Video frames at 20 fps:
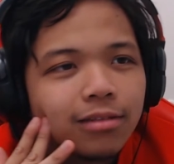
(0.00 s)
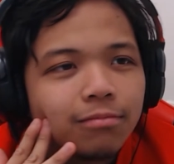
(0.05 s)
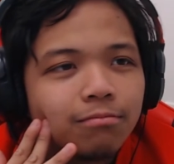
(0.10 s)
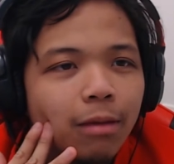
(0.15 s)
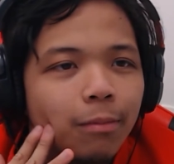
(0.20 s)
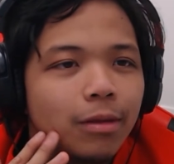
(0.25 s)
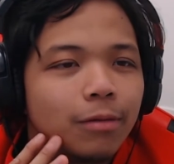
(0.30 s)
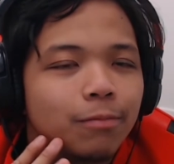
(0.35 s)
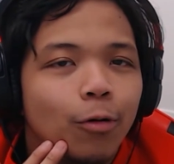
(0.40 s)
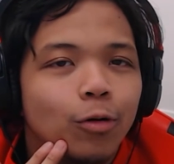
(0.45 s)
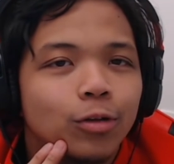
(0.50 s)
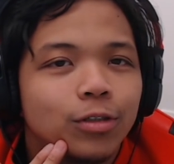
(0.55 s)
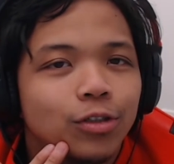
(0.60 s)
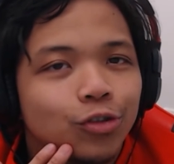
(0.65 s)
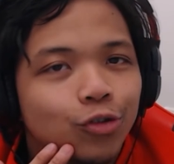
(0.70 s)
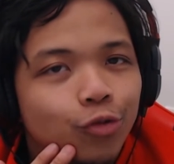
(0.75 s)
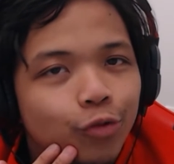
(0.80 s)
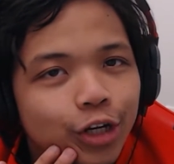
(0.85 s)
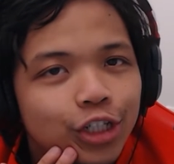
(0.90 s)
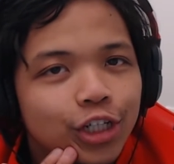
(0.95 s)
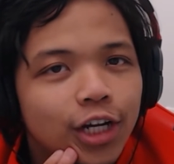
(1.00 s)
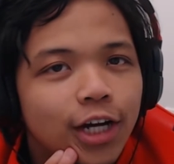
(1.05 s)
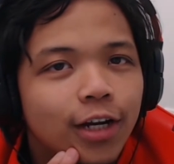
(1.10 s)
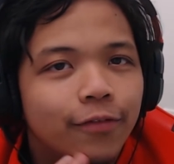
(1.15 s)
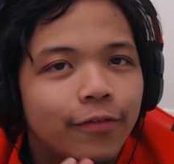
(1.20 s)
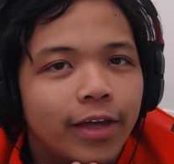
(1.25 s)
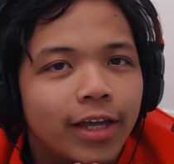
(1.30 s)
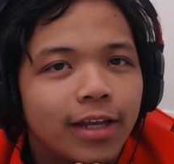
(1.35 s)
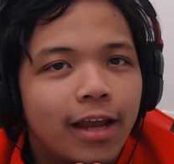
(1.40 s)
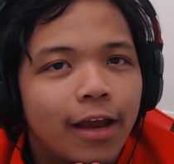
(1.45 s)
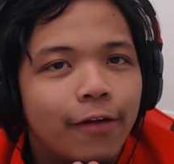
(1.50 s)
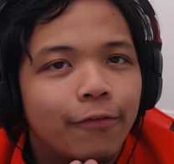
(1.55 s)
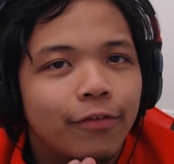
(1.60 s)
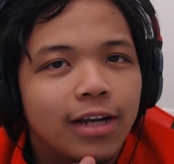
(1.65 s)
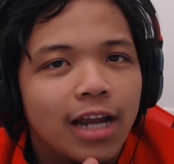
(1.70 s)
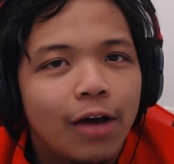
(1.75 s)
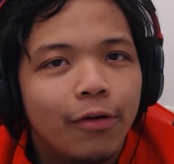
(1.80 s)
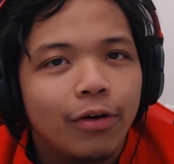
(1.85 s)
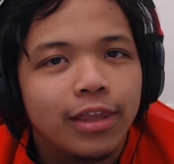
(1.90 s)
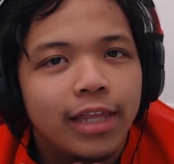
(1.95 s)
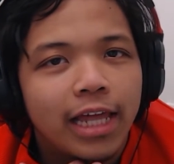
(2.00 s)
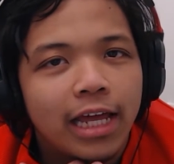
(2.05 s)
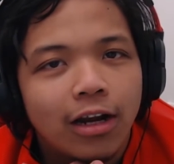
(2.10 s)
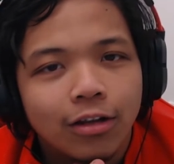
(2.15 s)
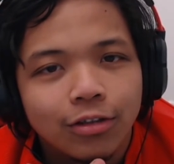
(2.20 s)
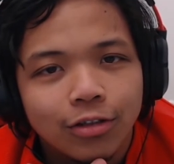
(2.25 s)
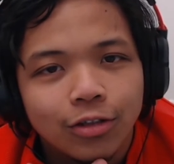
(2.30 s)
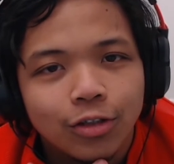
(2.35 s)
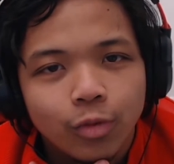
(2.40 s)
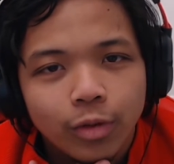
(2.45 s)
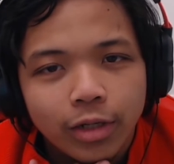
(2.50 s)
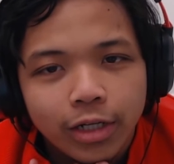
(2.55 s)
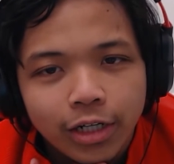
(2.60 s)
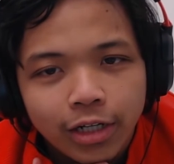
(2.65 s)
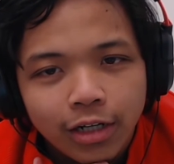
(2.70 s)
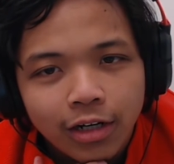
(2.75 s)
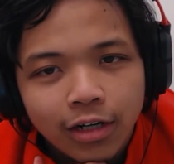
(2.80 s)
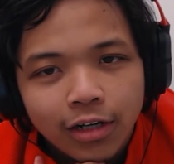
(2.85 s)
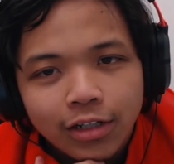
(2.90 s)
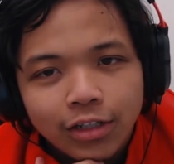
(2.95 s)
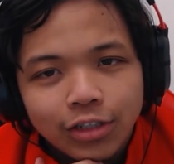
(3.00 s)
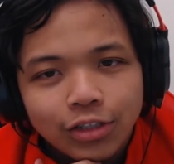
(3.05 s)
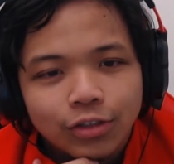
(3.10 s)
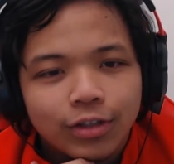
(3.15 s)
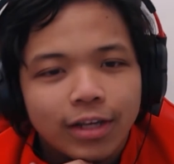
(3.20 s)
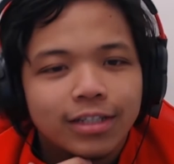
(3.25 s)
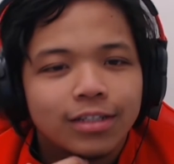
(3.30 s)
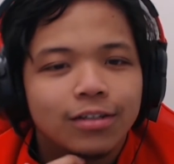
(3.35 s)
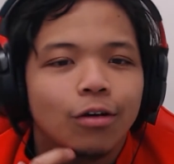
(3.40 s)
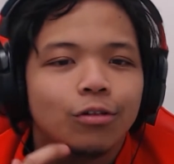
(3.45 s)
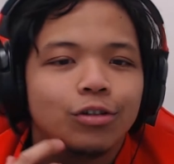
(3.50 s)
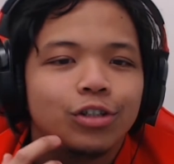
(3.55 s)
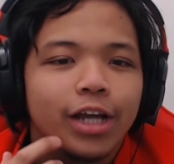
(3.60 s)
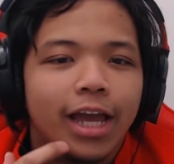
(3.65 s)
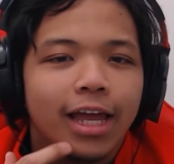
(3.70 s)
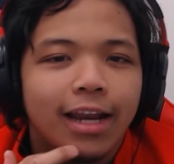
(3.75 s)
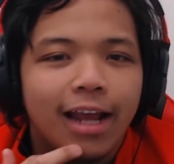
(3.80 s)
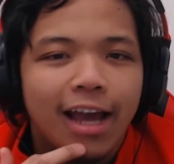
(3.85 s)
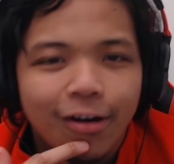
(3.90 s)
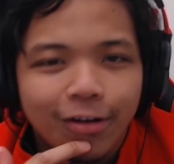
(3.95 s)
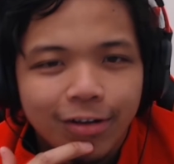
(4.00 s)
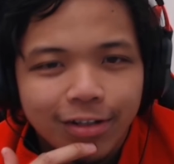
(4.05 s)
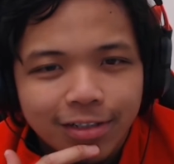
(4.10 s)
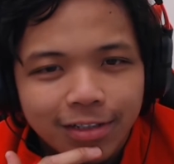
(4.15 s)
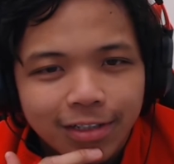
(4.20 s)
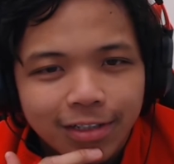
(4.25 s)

Maybe post a screenshot of it every now and then onto Twitter so you guys can go check it out